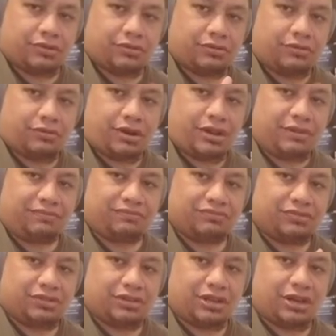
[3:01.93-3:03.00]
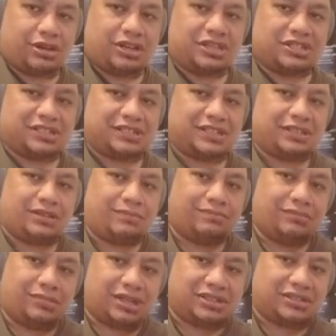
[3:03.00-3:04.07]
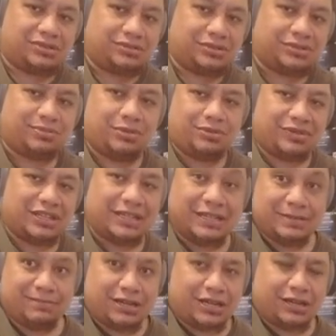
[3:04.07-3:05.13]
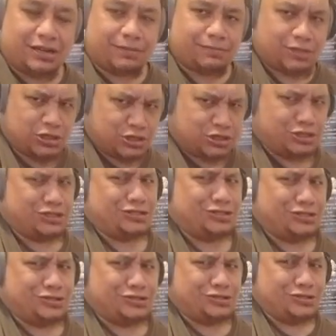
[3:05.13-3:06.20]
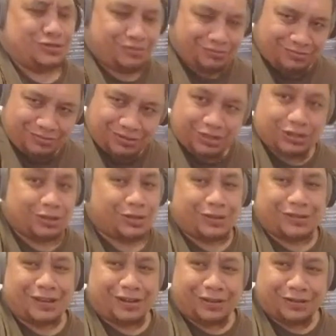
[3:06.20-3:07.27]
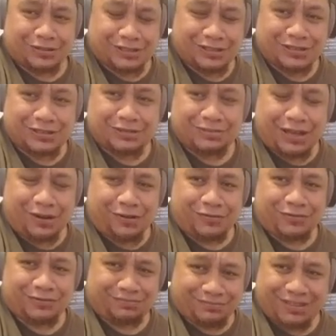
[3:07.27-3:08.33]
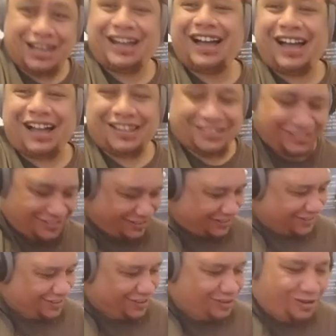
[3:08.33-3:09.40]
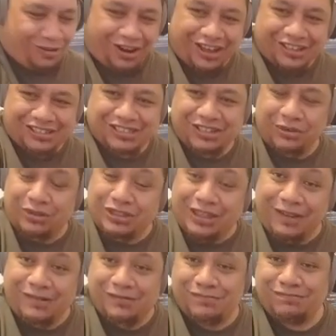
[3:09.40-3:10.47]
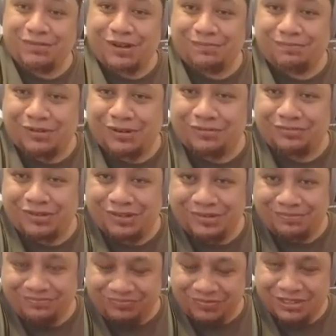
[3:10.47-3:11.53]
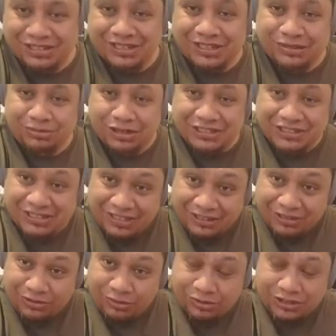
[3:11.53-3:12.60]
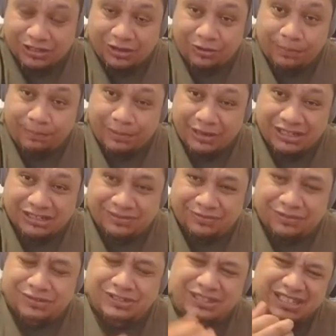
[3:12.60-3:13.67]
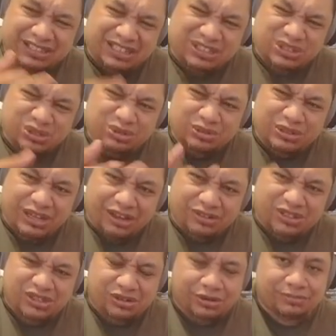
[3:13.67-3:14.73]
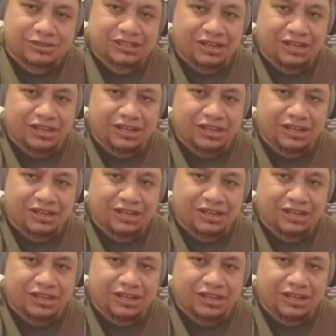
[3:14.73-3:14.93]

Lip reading: Right? You only just see the muscles moving in my arm. Not that I go to the gym that often. Alright, so with that bap bap rhythm, so as what I said, you want to go bass first and then 2 down strums.